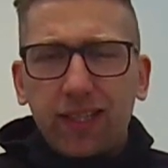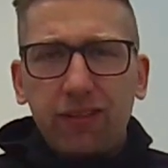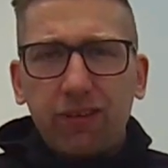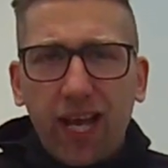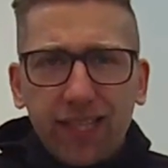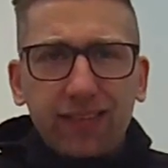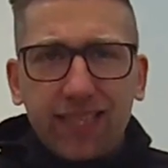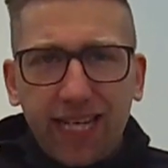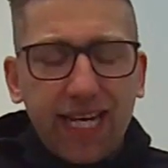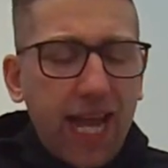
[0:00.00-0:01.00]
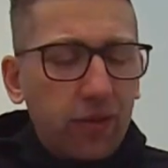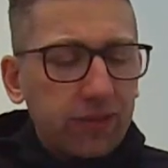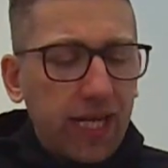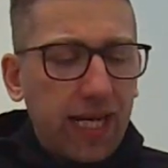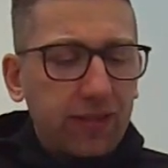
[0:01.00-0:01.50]
of light taken
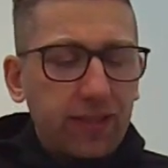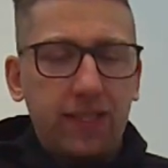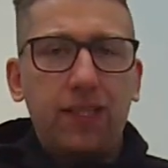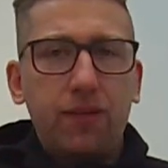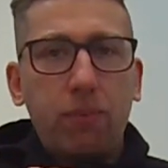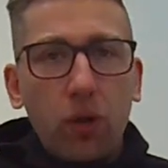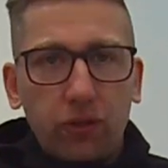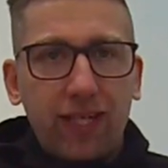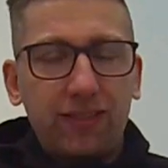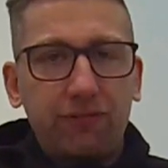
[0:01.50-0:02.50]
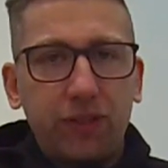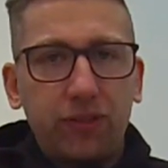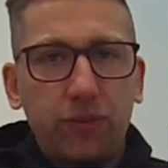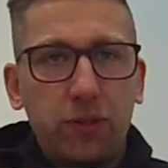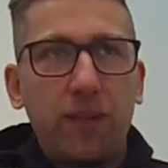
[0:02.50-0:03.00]
out, and a polarizing
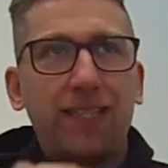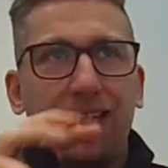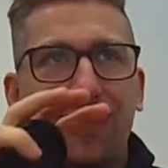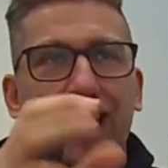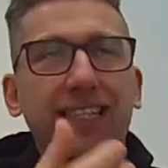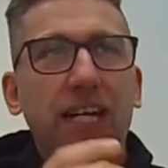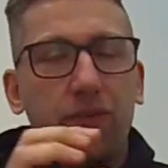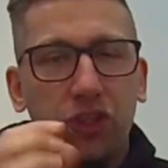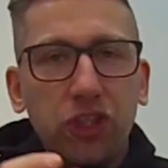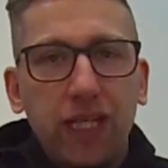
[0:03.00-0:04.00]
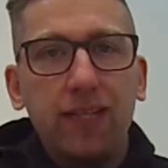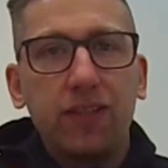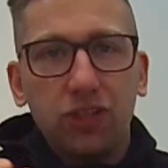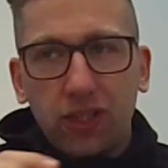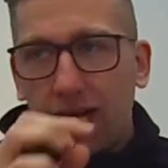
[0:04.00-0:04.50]
filter which basically takes out the sheen
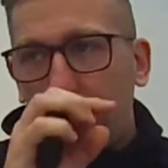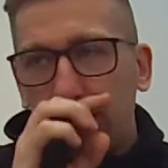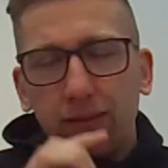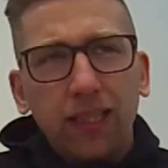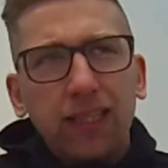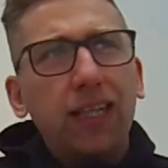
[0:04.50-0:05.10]
and the shine.